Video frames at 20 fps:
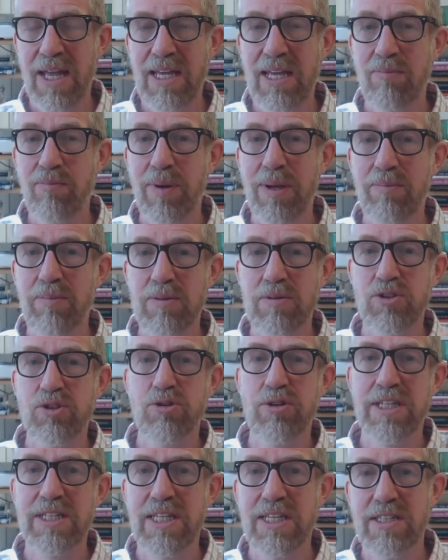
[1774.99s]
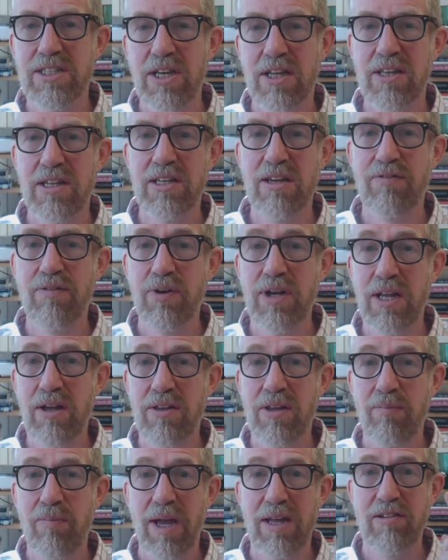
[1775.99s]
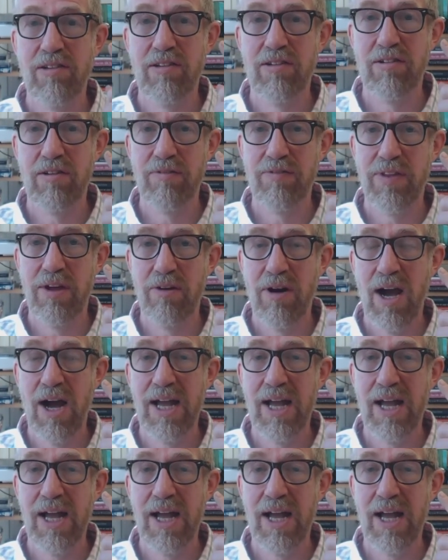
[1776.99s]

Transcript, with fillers: treat each other differently on the basis of their eye color.